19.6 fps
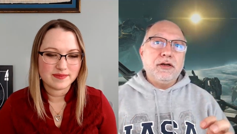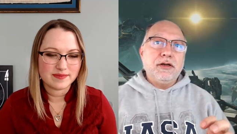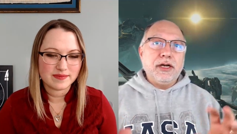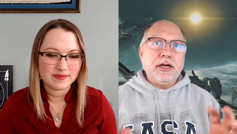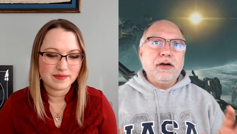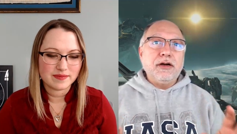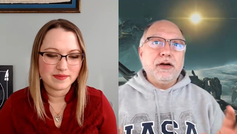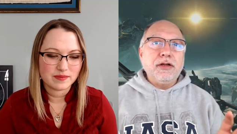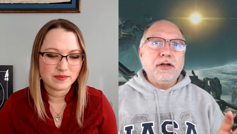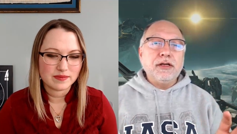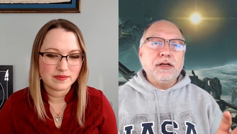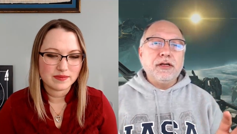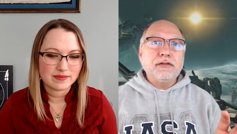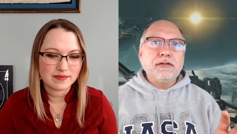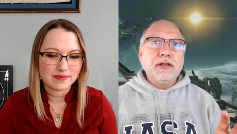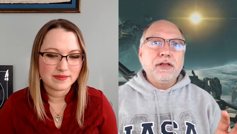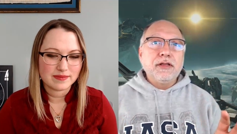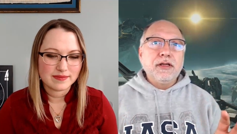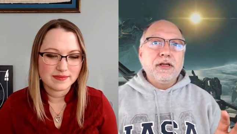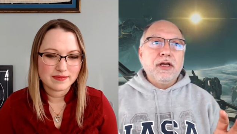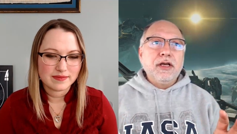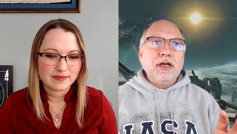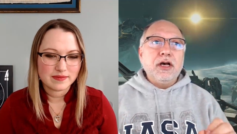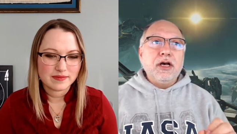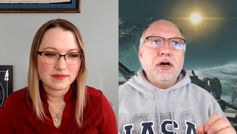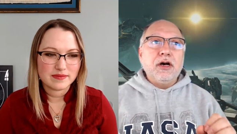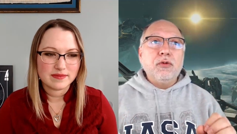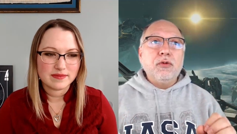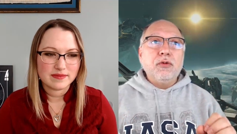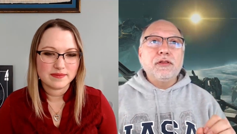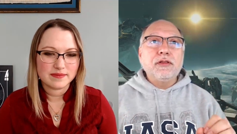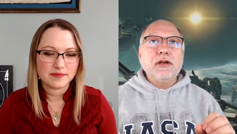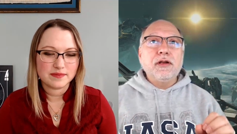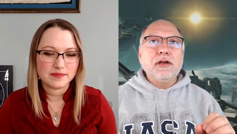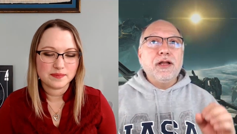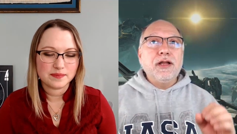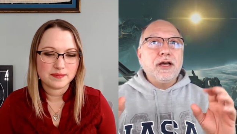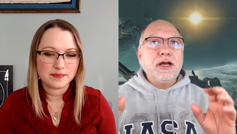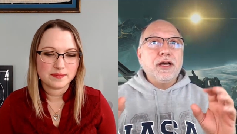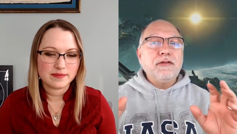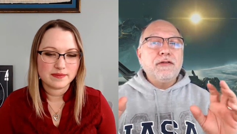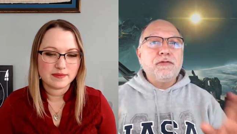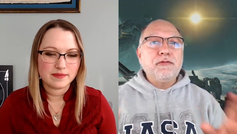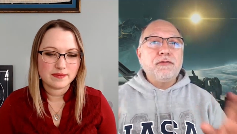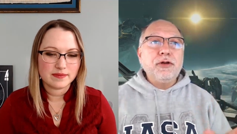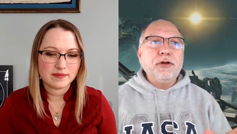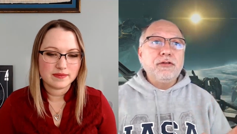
Speaker 1: in their areas with a lot of